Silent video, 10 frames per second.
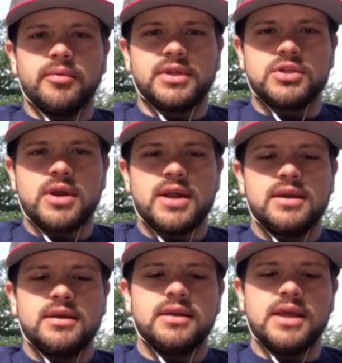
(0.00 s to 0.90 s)
with the
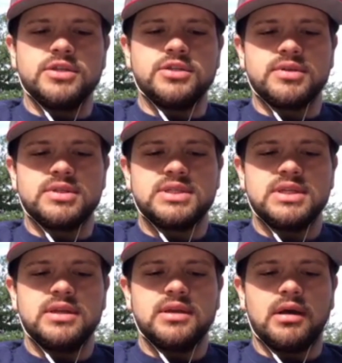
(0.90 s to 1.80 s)
Triton, as you can
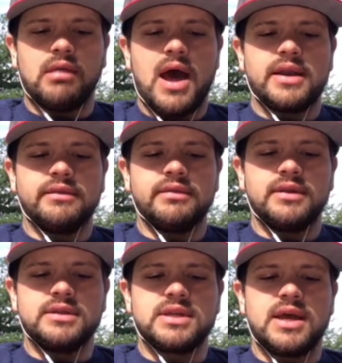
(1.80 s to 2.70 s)
see a lot in the
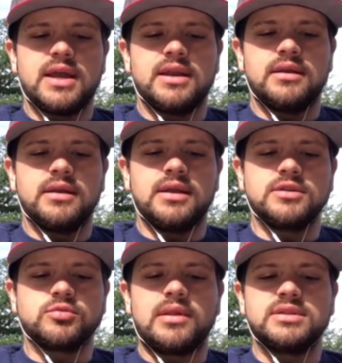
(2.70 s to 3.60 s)
design,
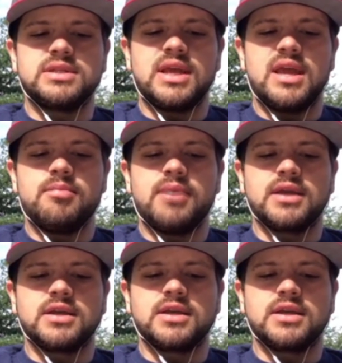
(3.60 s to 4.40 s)
as well as the Apex from